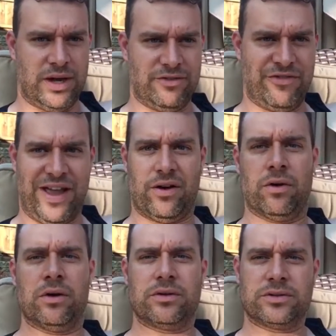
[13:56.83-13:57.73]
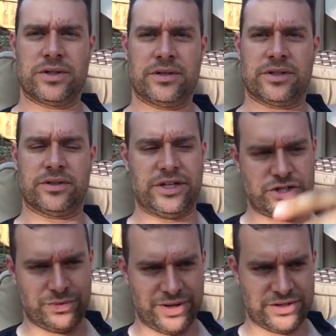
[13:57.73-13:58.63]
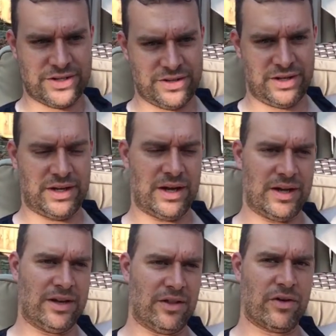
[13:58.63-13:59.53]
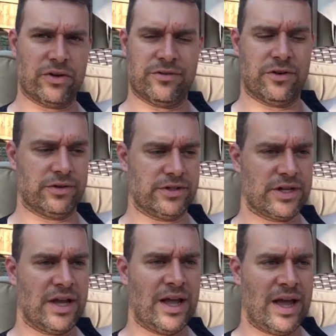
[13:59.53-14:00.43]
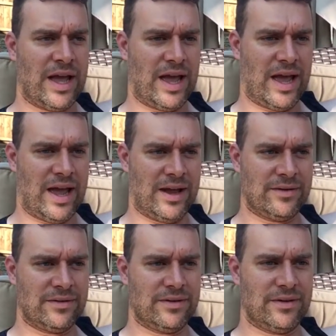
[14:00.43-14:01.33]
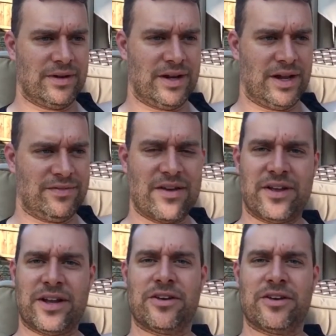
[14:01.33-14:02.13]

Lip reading: veil to lead you into the Holy of Holies. And if you have any